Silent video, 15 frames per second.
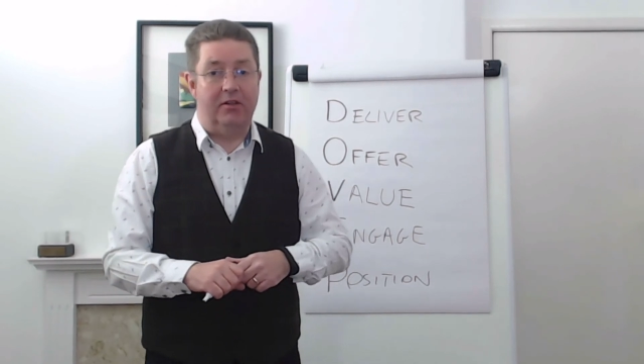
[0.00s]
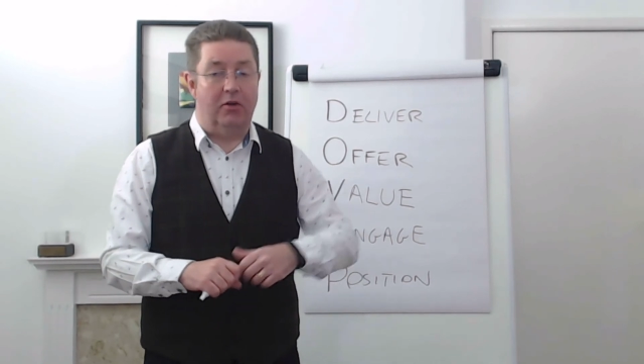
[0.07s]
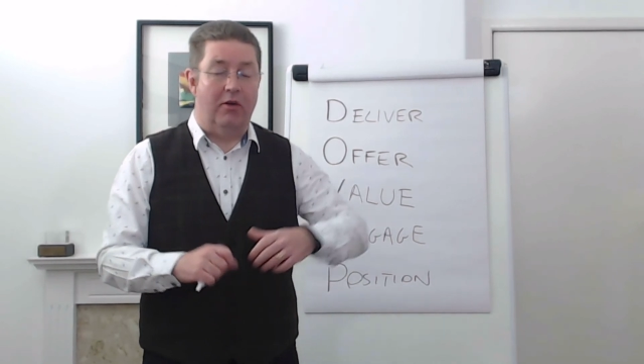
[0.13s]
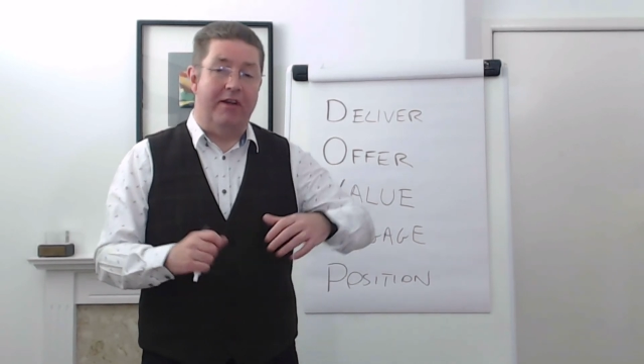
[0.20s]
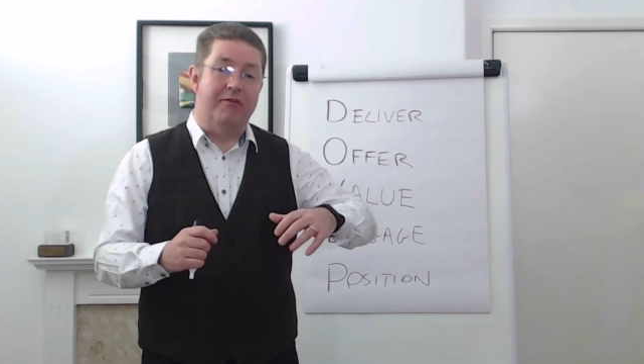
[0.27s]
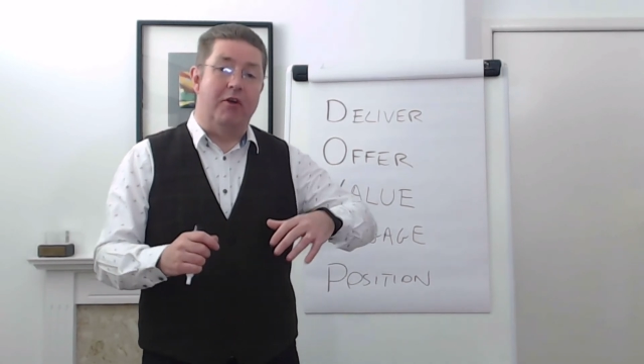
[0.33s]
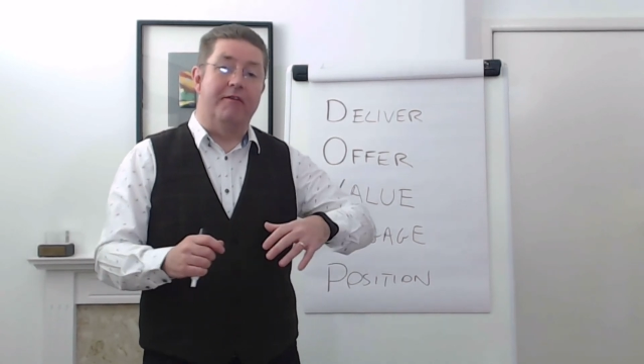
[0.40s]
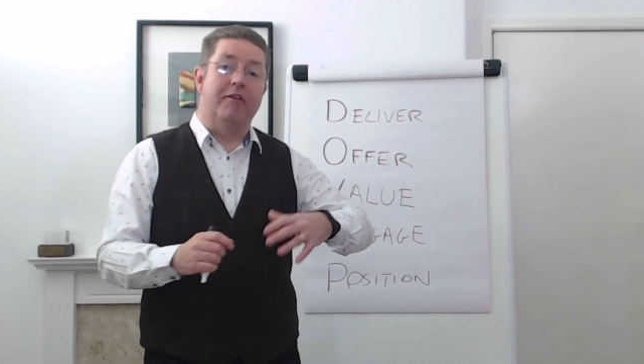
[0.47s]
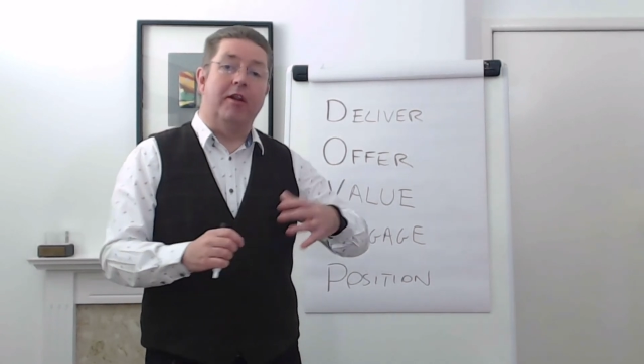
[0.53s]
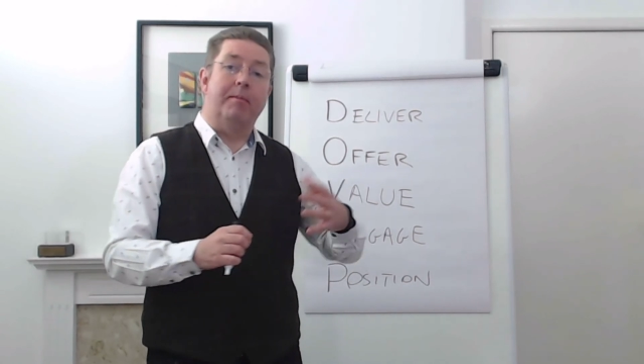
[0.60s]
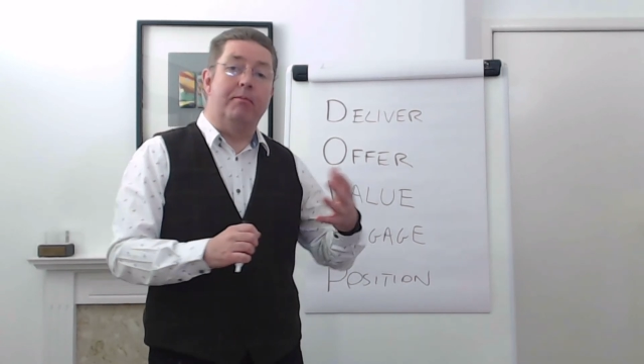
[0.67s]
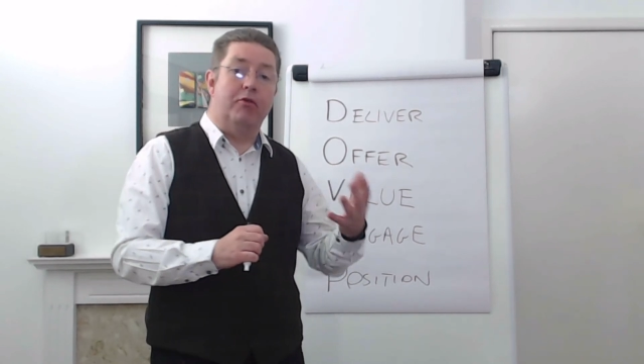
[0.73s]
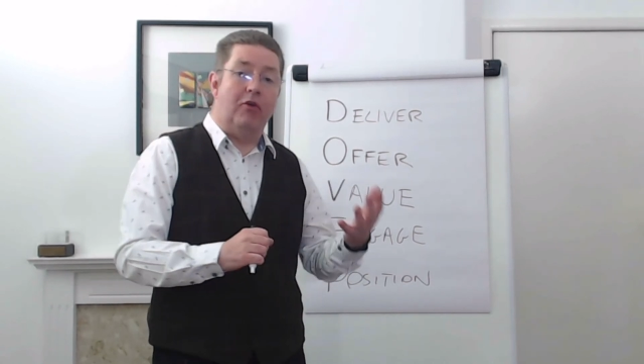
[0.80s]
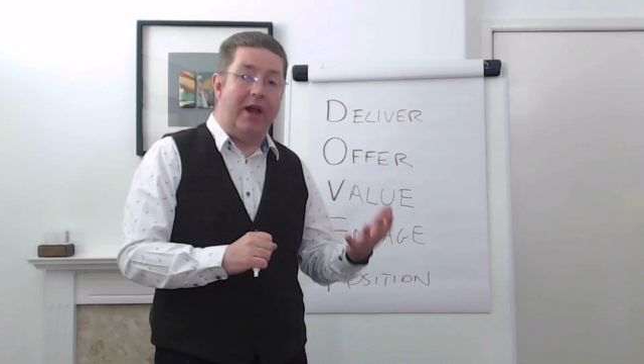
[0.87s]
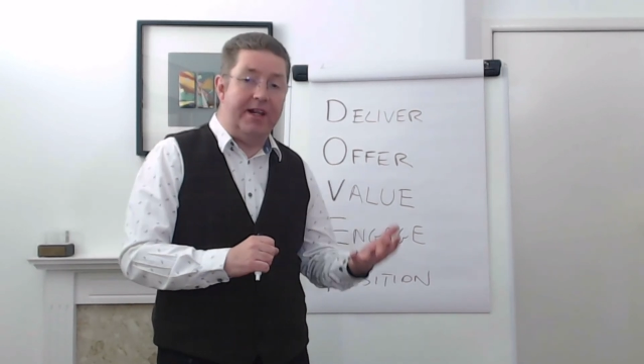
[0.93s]
or I've got very
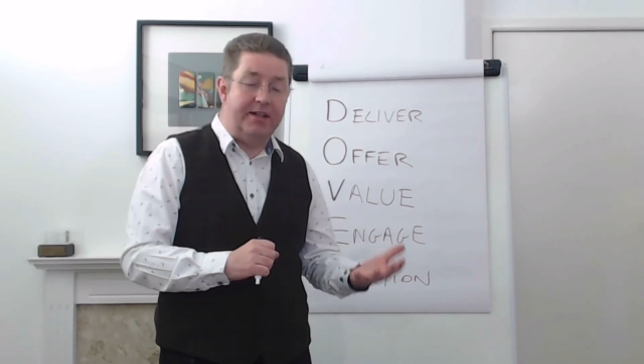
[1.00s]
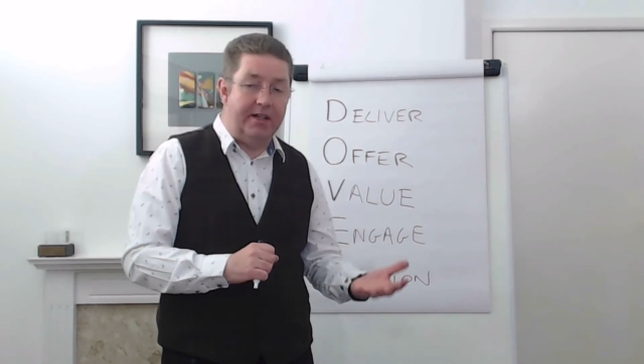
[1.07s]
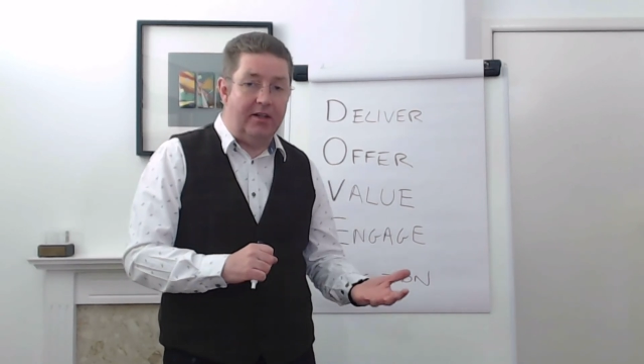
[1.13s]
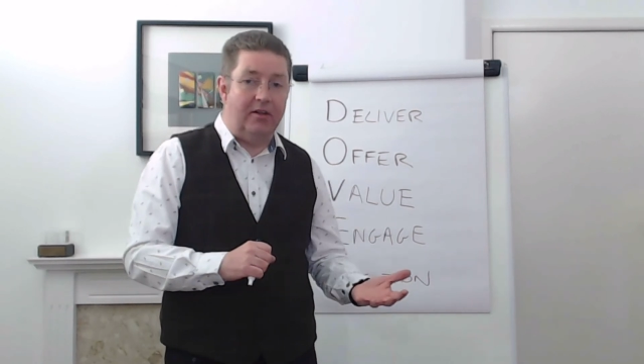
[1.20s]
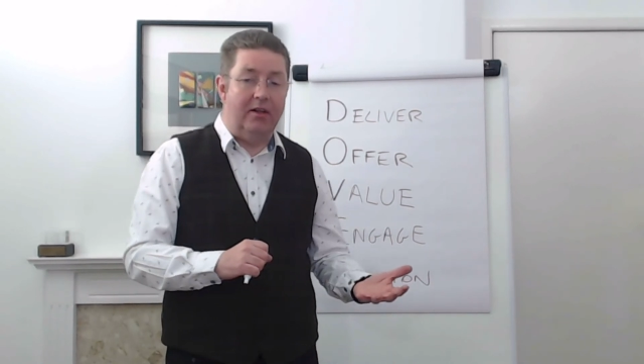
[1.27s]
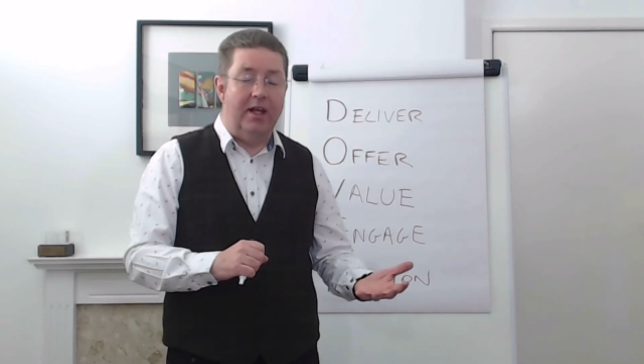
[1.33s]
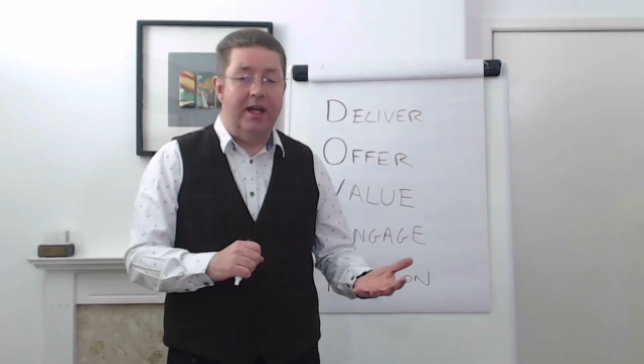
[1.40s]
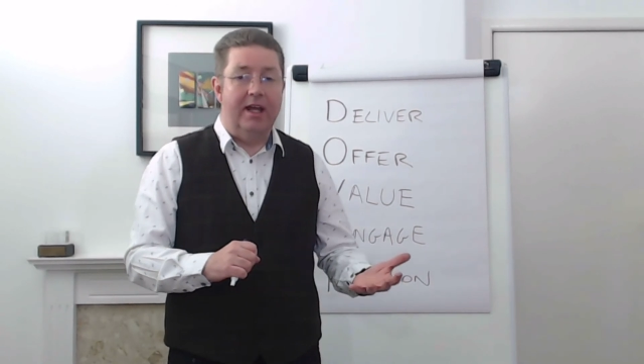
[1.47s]
practical